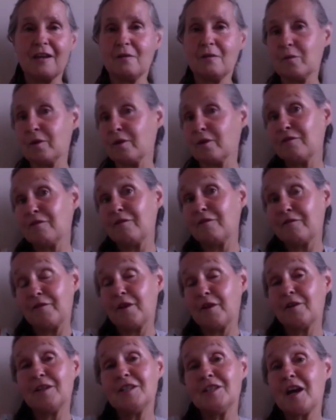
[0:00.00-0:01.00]
And we're
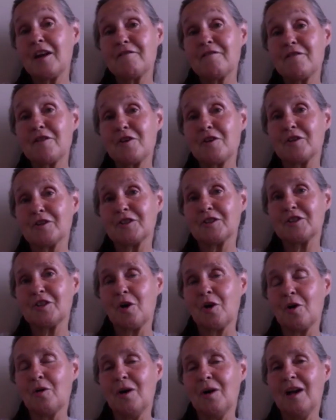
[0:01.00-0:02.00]
very diverse.
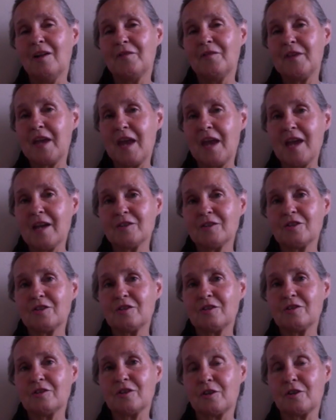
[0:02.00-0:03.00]
So the
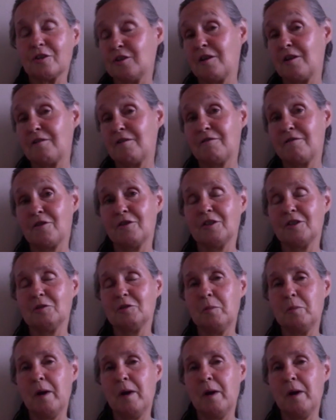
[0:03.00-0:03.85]
answers are diverse,